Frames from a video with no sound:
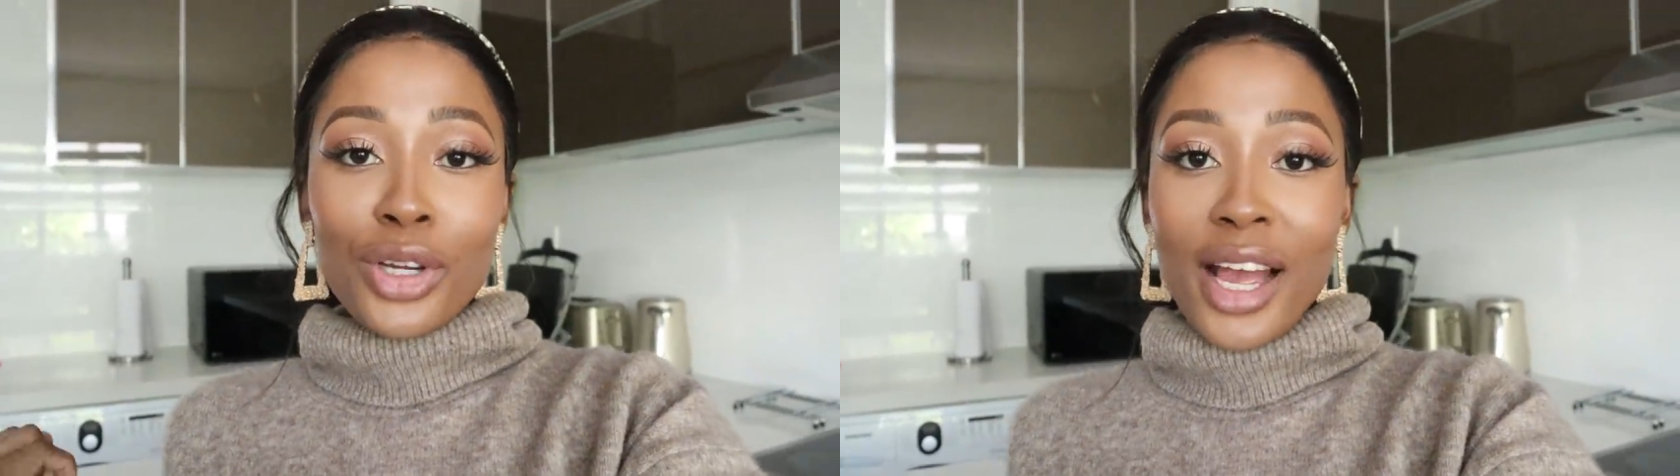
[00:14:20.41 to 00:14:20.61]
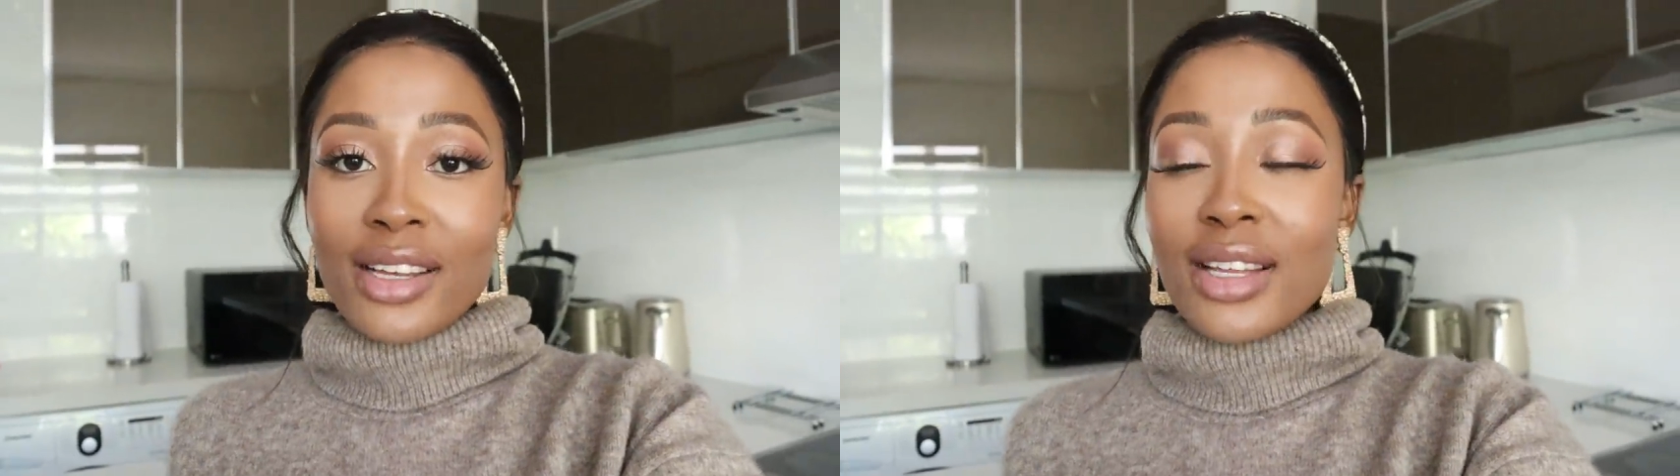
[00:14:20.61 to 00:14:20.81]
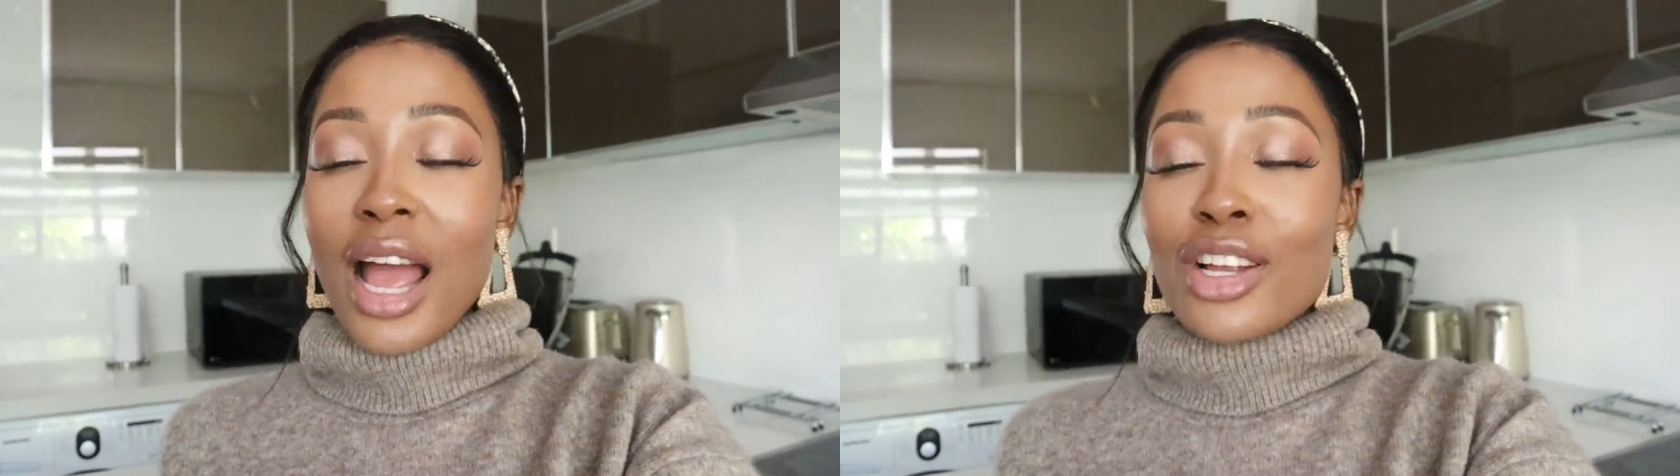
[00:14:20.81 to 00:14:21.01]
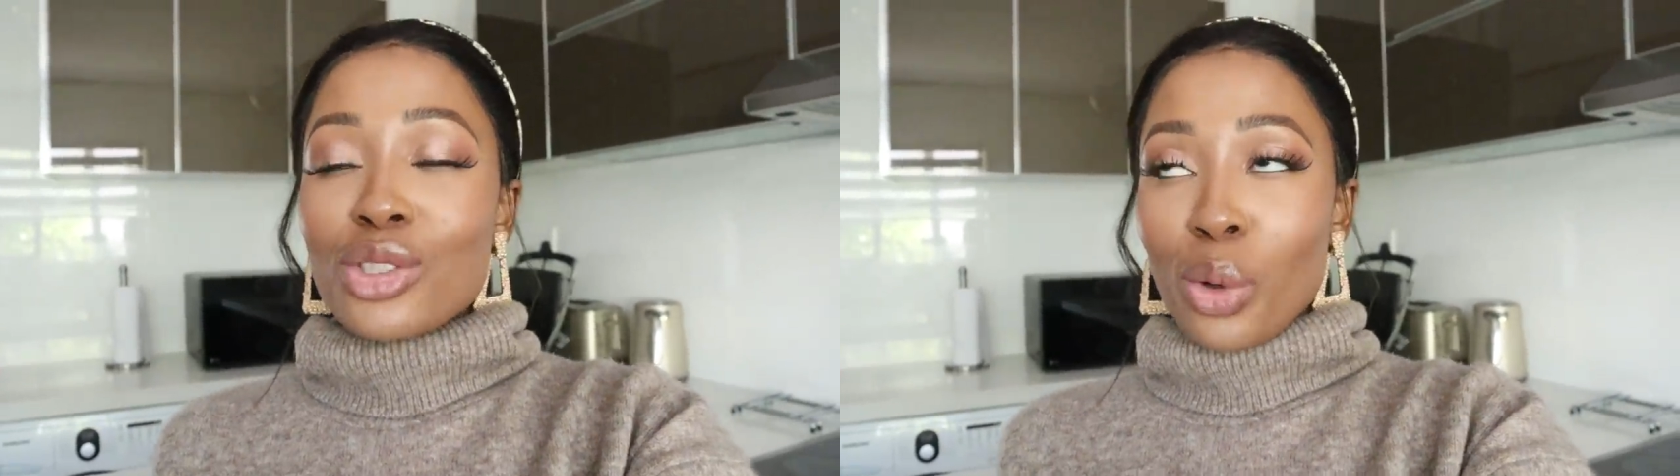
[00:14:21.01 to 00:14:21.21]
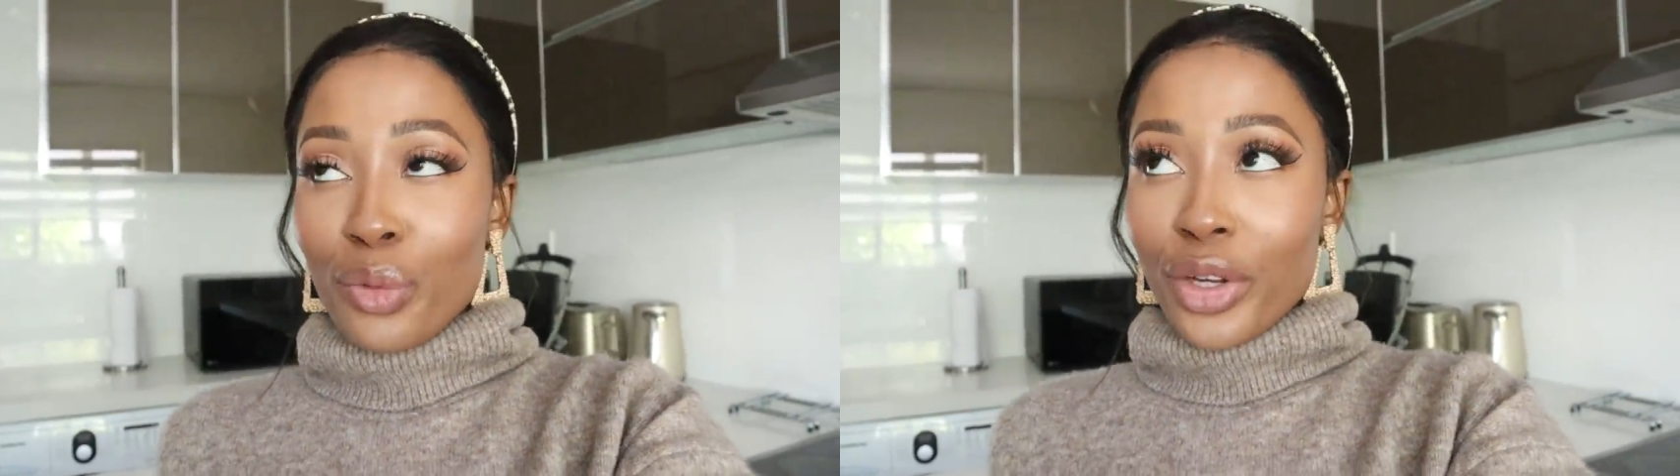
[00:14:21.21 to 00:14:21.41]
You guys,
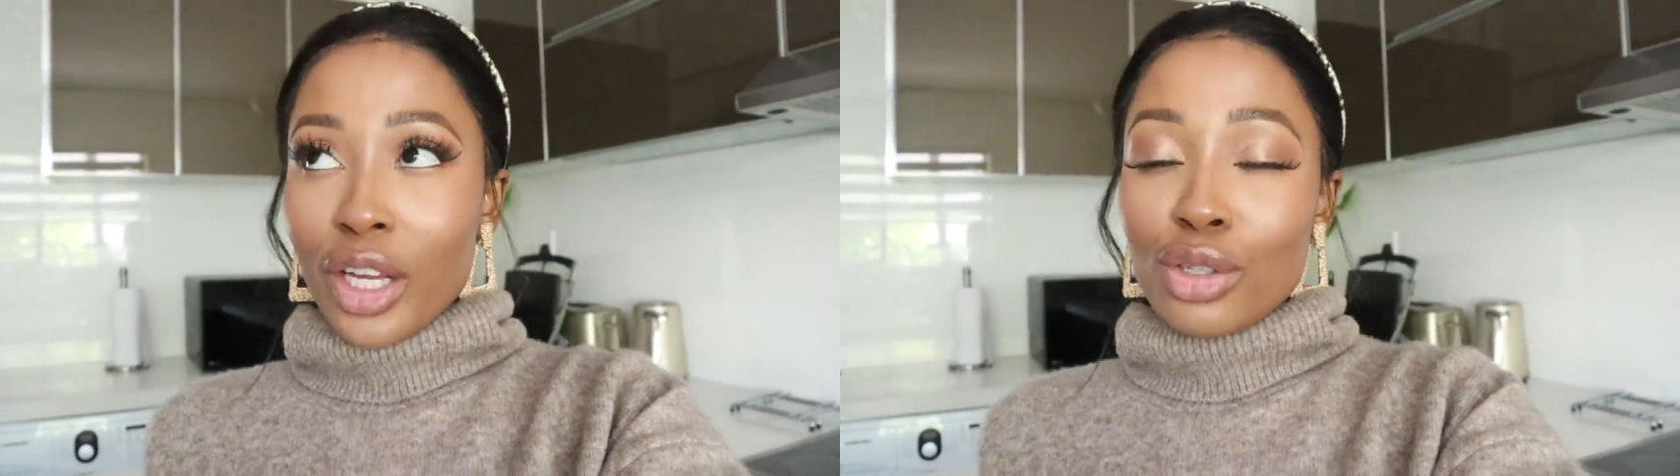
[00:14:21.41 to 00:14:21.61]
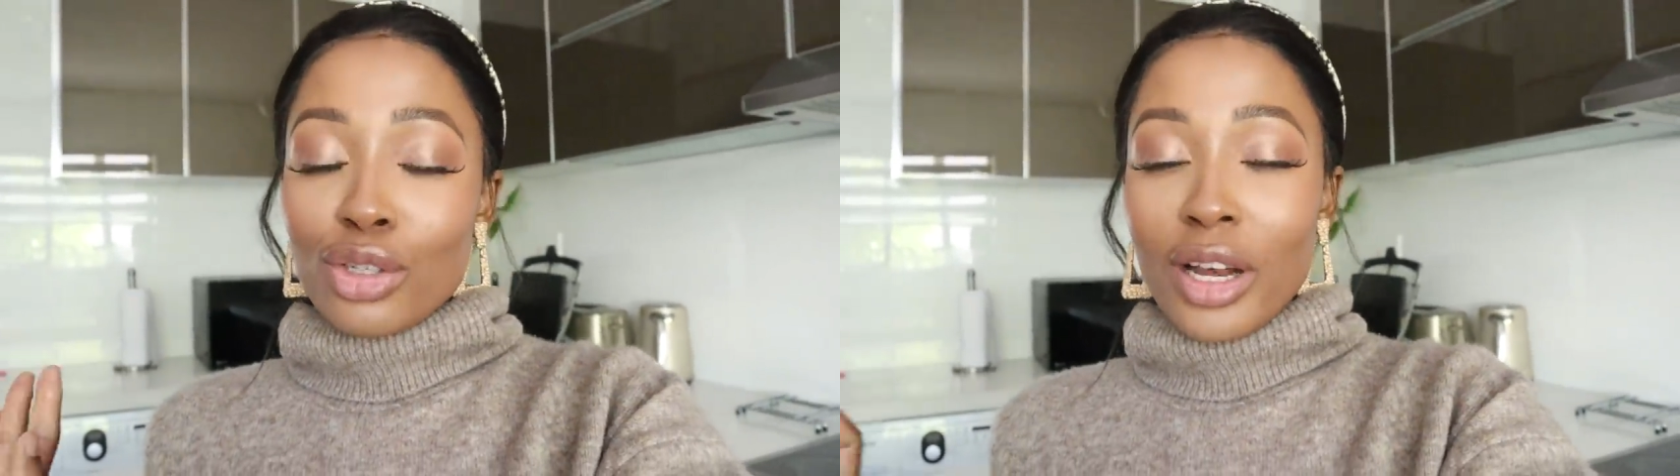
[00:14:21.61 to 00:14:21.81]
don't forget